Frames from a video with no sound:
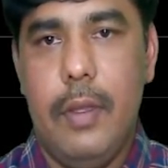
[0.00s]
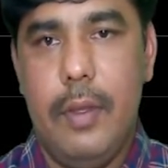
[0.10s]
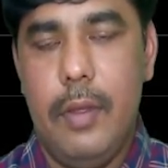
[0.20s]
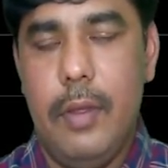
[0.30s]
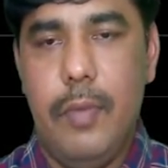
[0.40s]

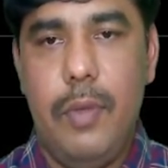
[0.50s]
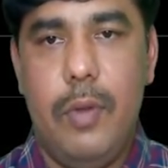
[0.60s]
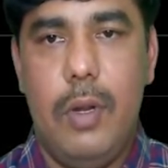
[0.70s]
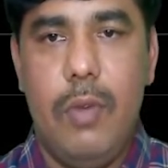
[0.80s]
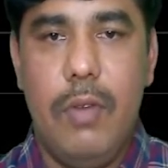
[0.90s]
If you
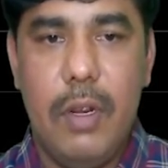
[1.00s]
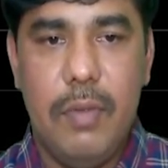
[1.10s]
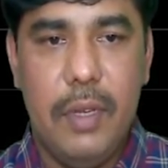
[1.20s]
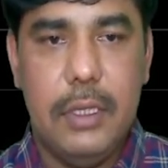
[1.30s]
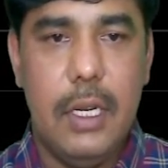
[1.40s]
want 1-1
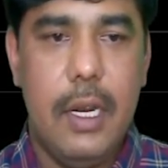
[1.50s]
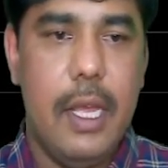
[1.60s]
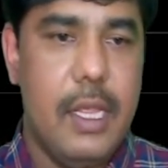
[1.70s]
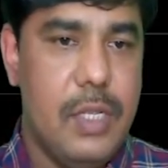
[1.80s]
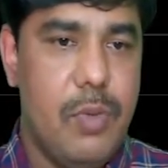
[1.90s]
function
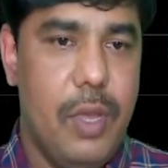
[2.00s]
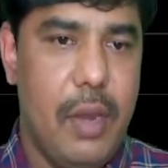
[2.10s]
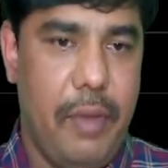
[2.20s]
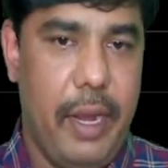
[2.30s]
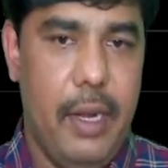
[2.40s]
like this, we can
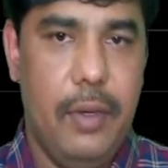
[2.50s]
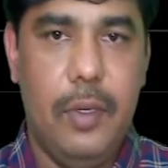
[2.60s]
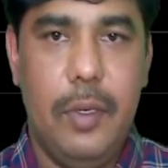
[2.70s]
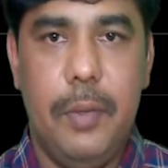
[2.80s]
find out.